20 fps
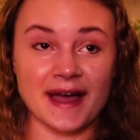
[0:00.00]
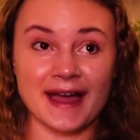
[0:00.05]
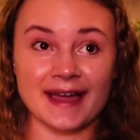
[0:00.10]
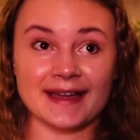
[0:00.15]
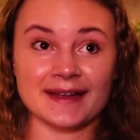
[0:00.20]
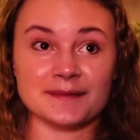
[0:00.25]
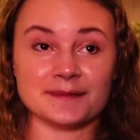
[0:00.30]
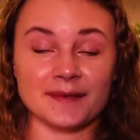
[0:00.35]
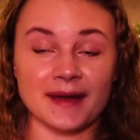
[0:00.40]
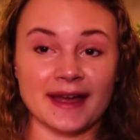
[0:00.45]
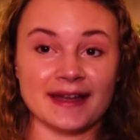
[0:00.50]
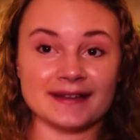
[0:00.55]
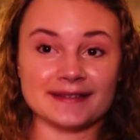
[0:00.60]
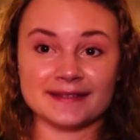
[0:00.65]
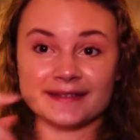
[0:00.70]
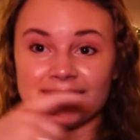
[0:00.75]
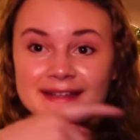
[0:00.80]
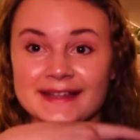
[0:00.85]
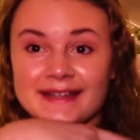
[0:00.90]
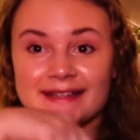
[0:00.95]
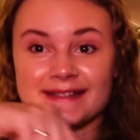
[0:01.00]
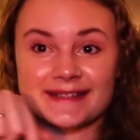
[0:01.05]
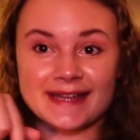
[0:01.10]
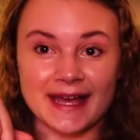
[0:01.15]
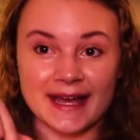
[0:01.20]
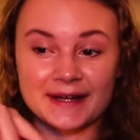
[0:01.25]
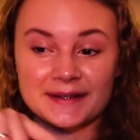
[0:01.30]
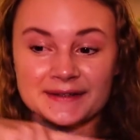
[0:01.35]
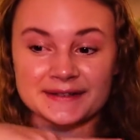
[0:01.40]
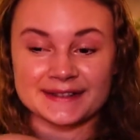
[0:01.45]
I might link it
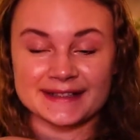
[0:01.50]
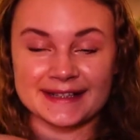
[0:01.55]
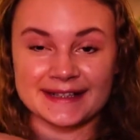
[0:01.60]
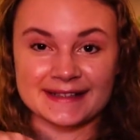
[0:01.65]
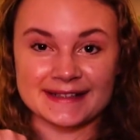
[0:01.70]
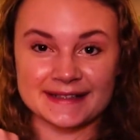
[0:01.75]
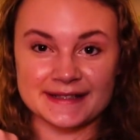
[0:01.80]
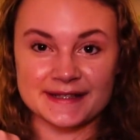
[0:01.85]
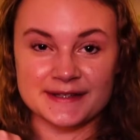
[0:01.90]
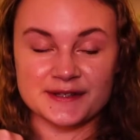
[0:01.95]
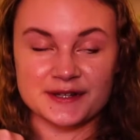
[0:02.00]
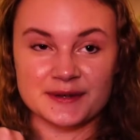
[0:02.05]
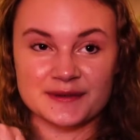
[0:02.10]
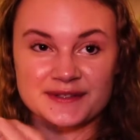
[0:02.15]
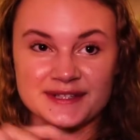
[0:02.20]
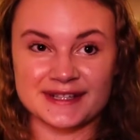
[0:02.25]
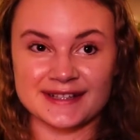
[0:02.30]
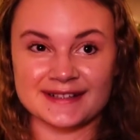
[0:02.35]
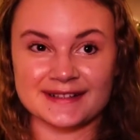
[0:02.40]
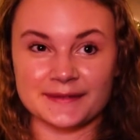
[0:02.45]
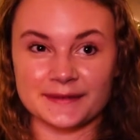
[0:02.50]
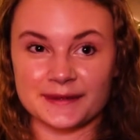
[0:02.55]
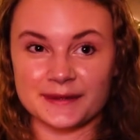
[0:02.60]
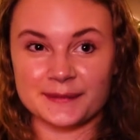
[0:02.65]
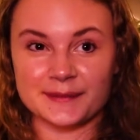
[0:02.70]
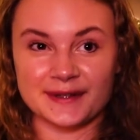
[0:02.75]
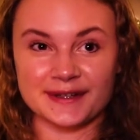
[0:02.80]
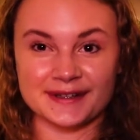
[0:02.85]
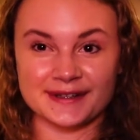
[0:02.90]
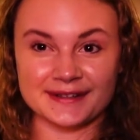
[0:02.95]
down in the description or
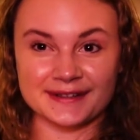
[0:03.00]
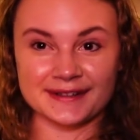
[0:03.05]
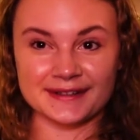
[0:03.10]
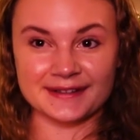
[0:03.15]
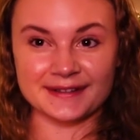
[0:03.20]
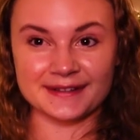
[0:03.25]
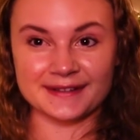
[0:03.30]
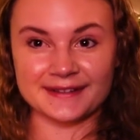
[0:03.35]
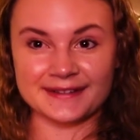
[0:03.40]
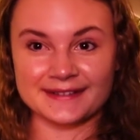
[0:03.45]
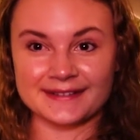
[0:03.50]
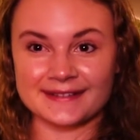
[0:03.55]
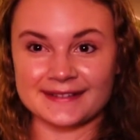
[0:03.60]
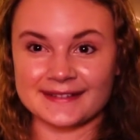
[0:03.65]
put a little